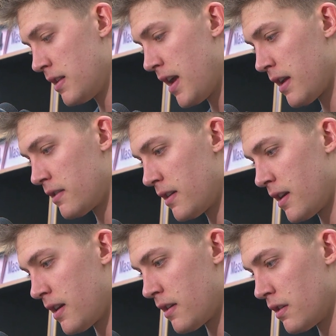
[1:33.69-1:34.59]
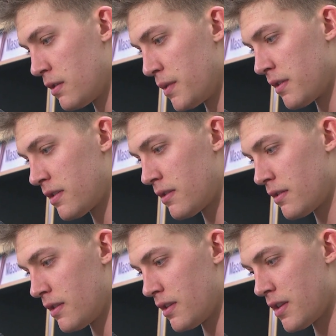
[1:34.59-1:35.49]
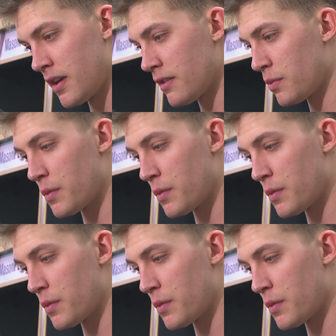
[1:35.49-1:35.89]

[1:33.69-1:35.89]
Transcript: that, you know, the thing is,